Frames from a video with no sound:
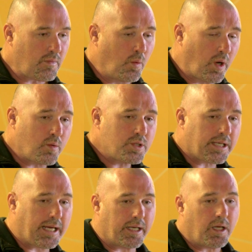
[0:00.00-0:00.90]
when I was a
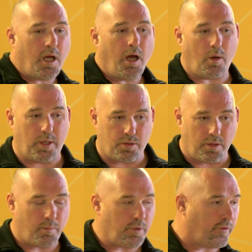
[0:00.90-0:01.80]
kid, I went to a
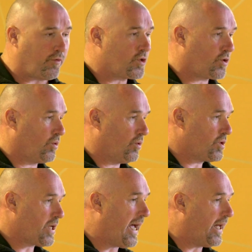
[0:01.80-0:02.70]
number of different
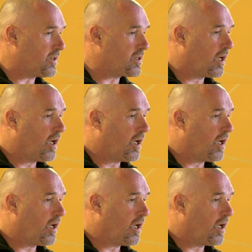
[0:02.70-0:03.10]
schools and